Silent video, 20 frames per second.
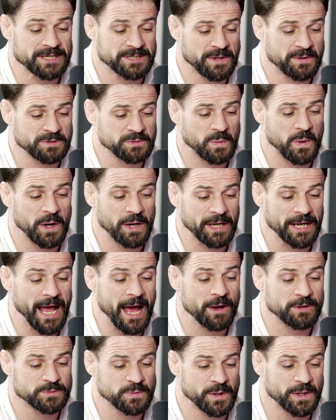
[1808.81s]
as I was walking
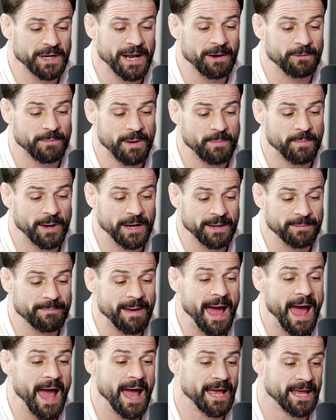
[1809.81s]
out, I was walking out with my buddy
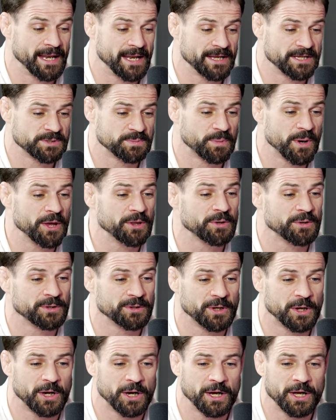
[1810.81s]
Matt and his
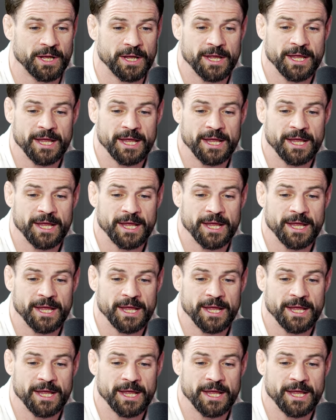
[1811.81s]
brother-in-law,